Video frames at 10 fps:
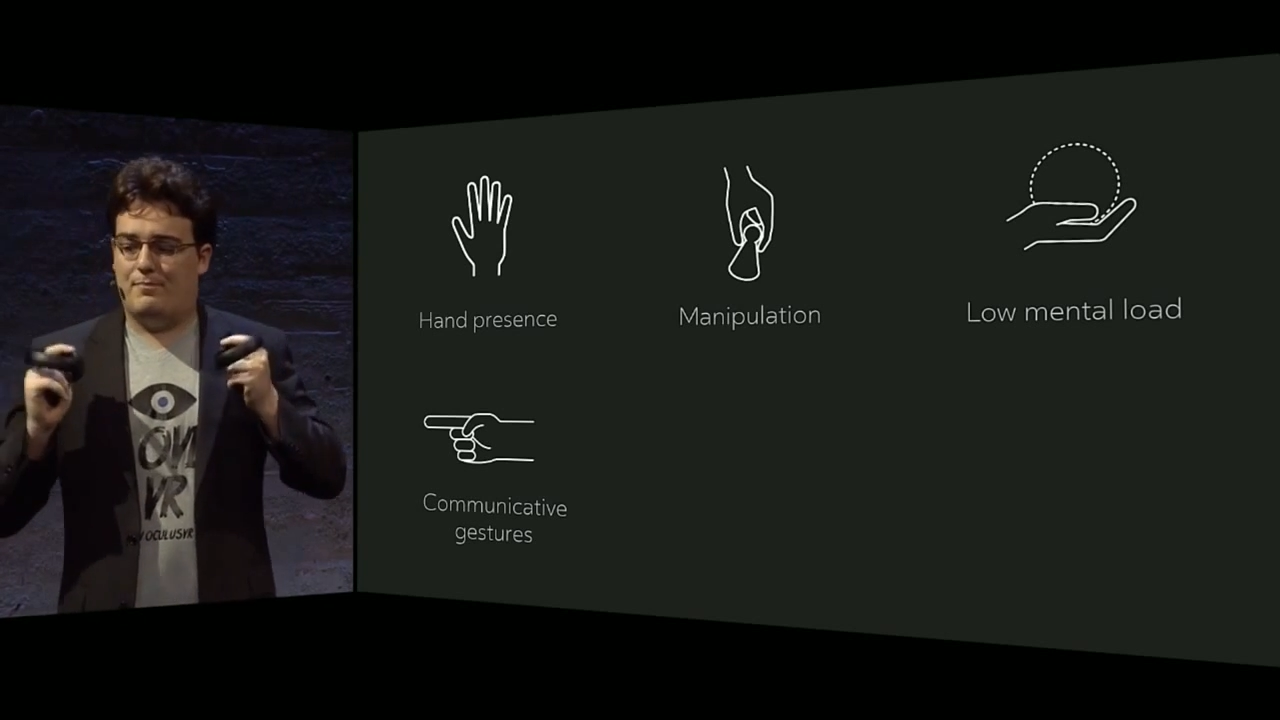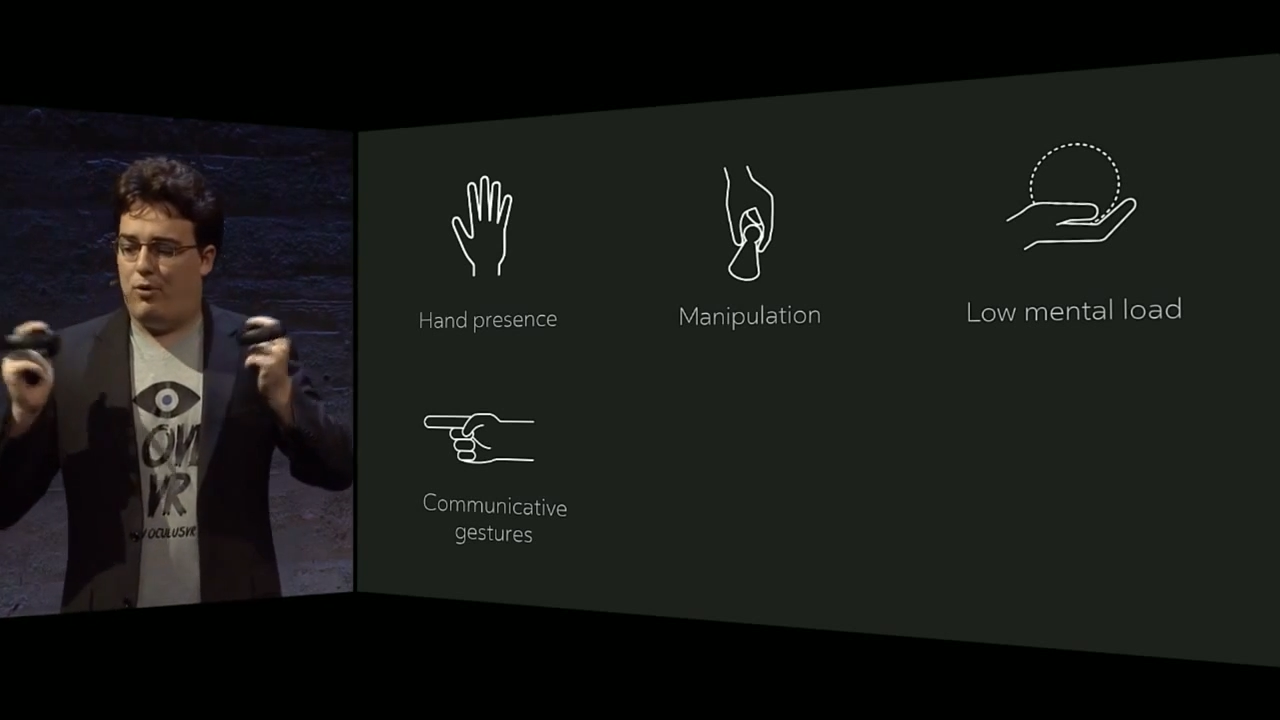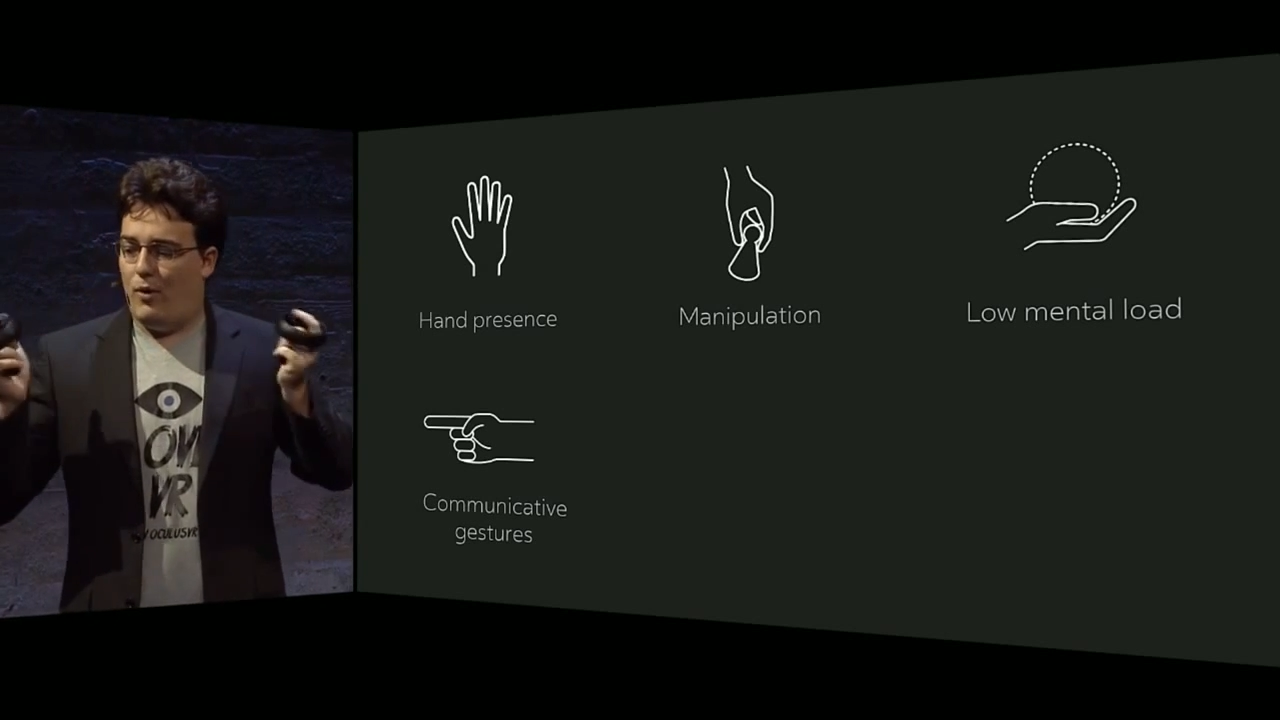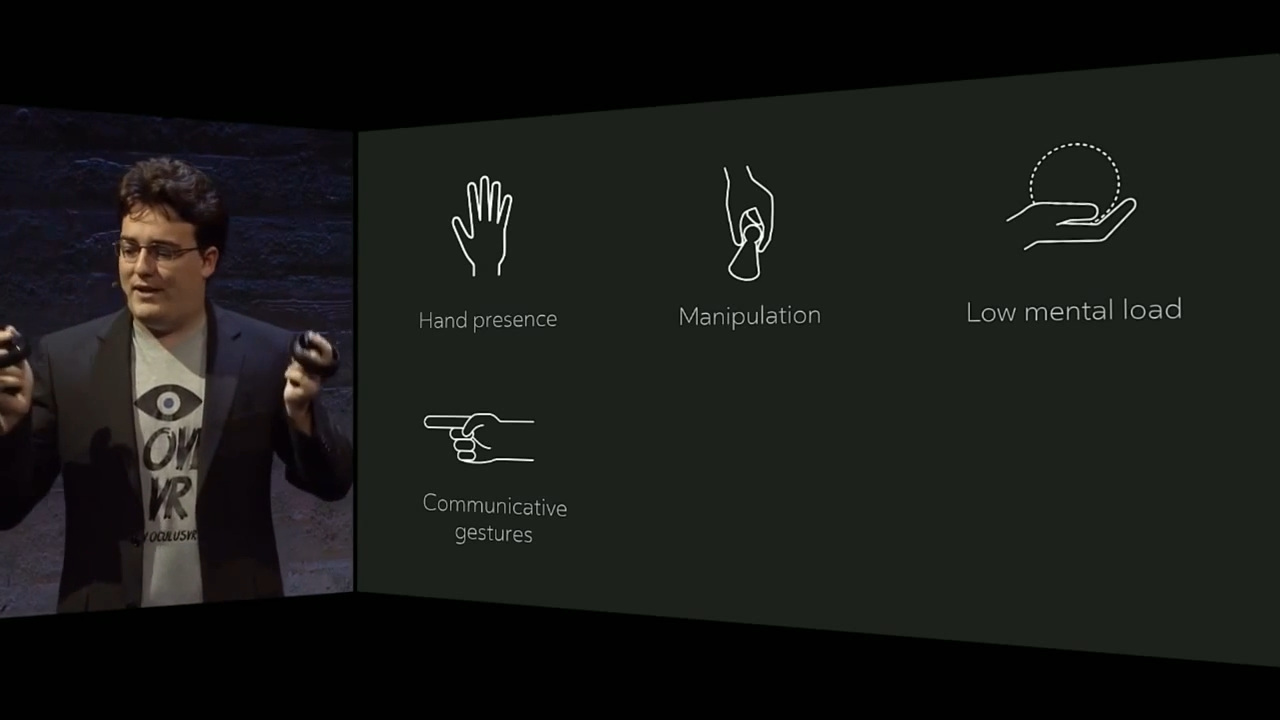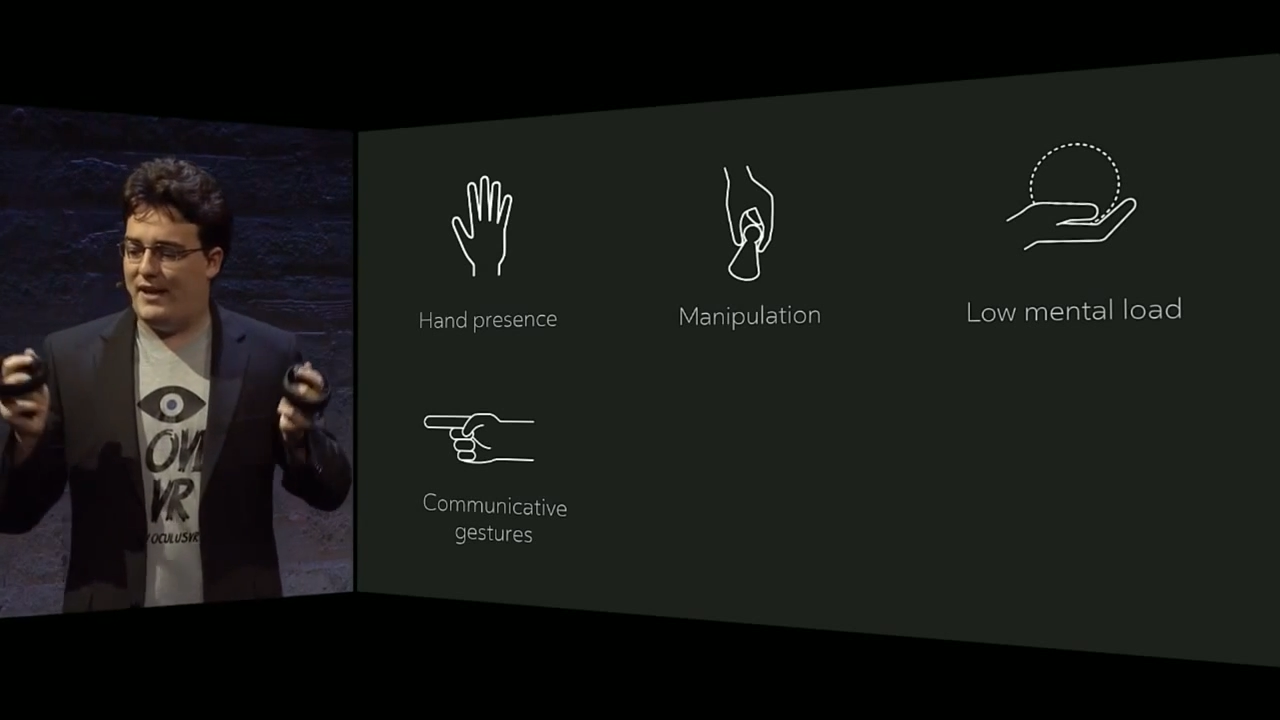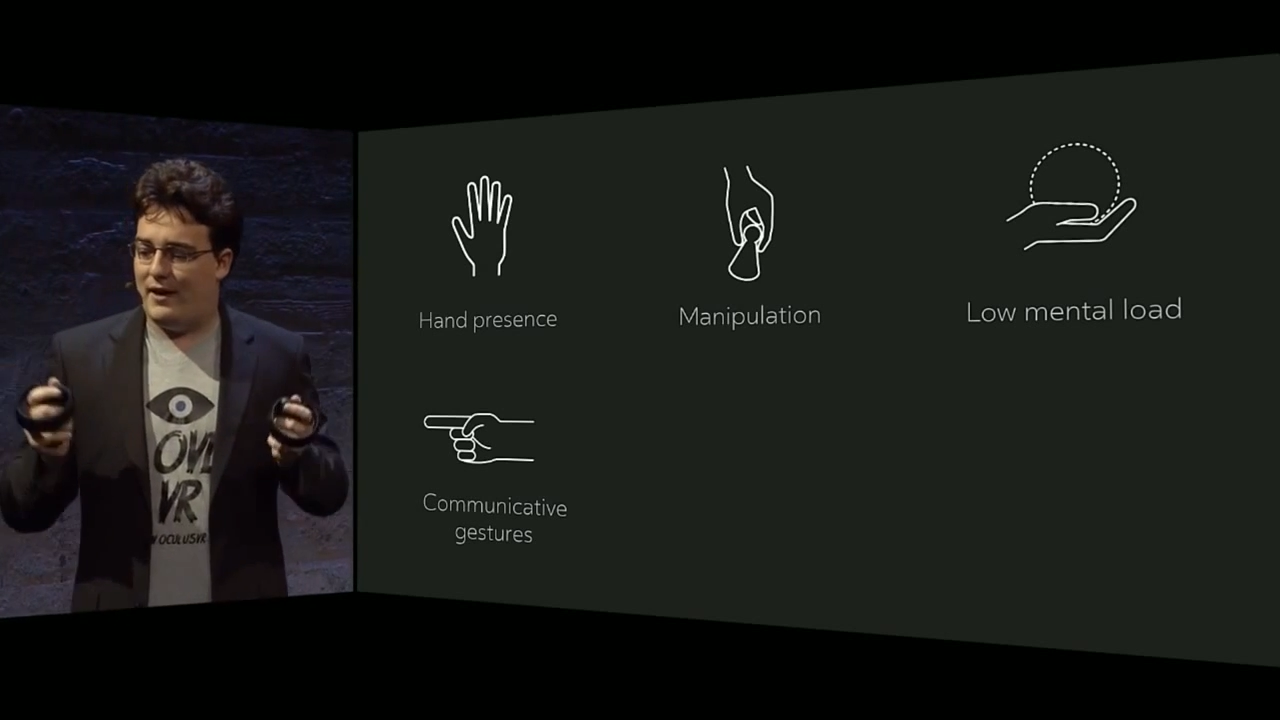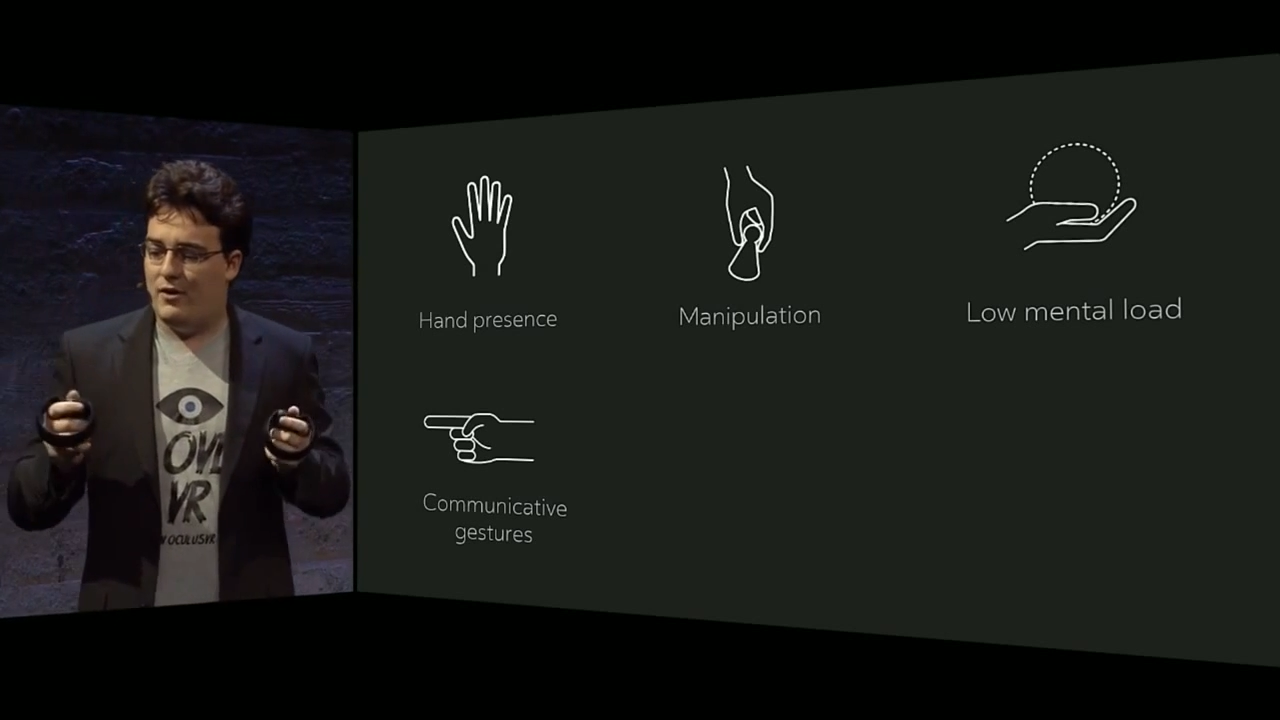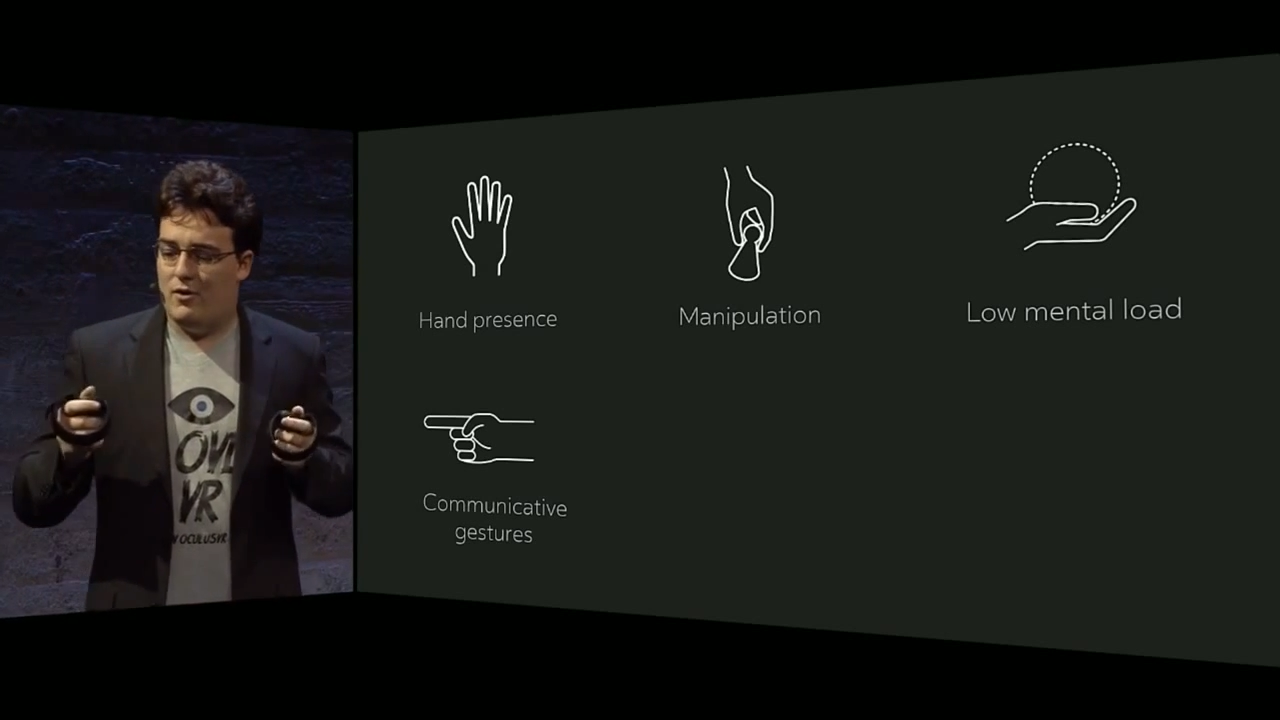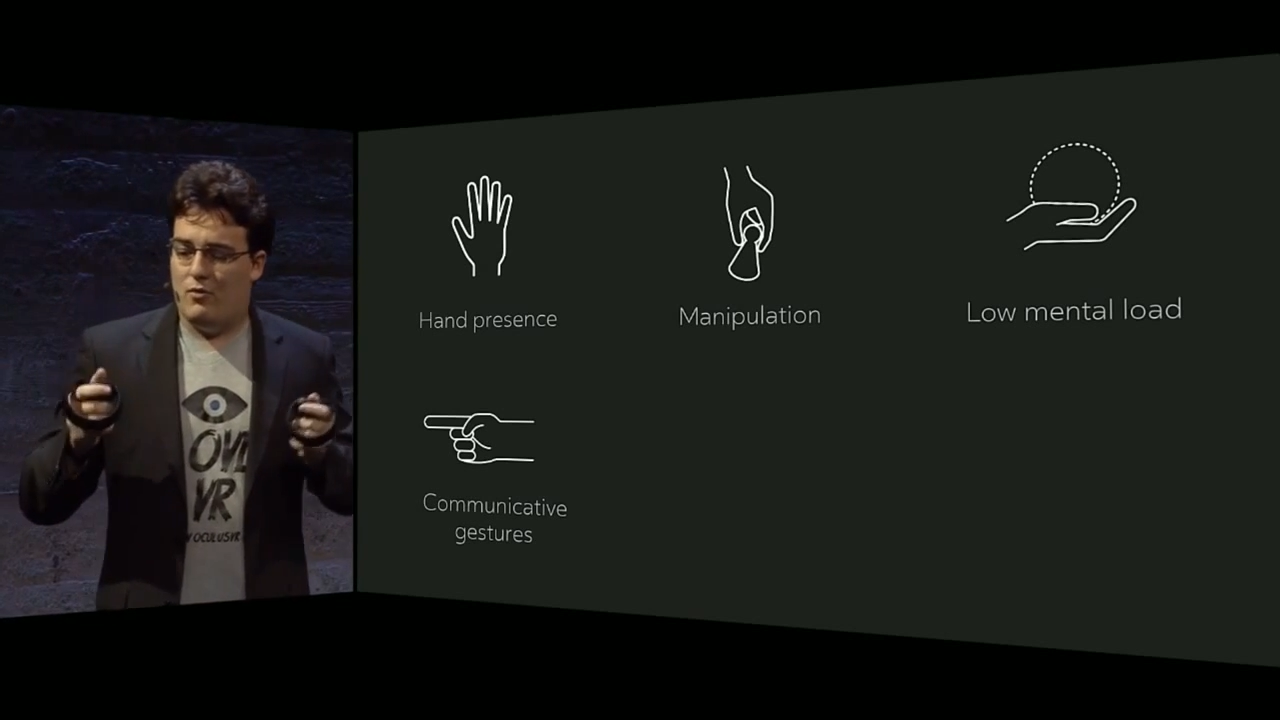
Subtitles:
pointing,